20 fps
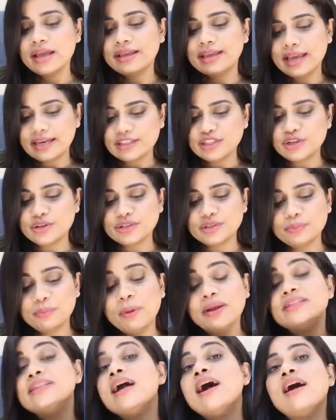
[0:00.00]
get your
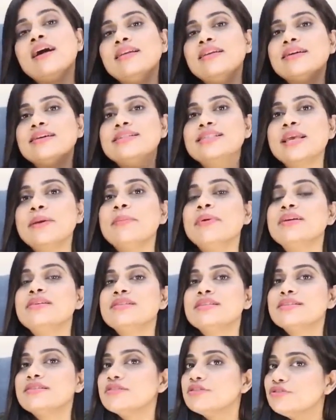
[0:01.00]
dupatta alag se, but
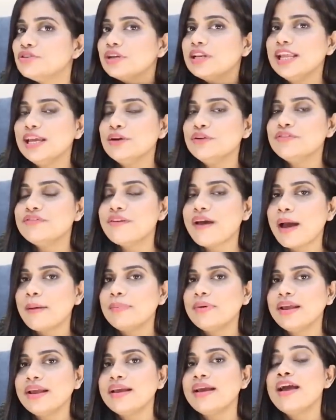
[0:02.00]
it's really good
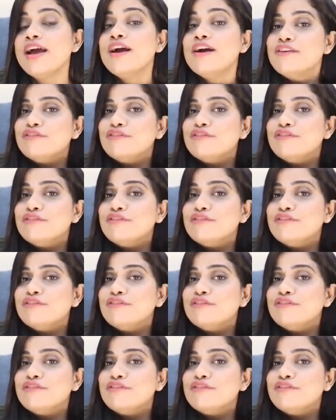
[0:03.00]
fabric.